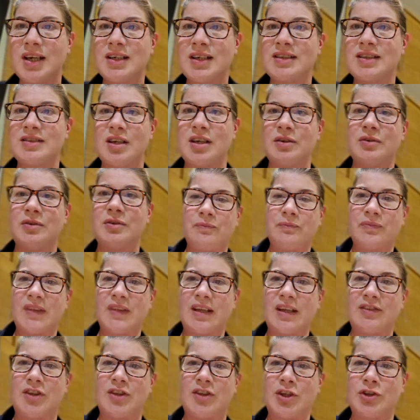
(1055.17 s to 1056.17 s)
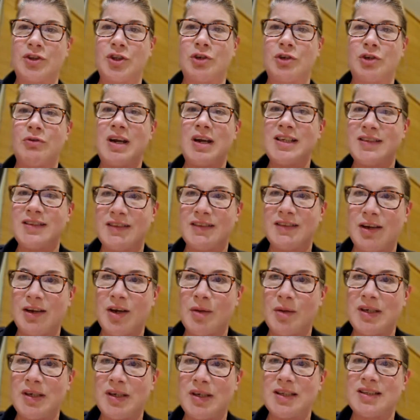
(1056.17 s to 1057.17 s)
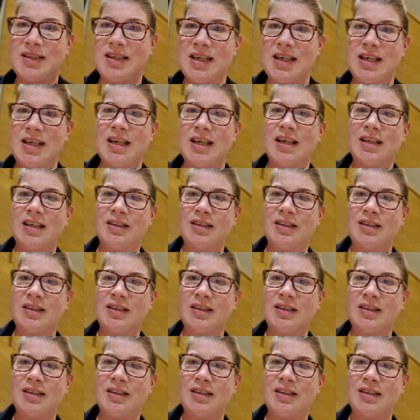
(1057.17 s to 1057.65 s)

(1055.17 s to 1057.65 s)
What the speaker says: So the greater the liability,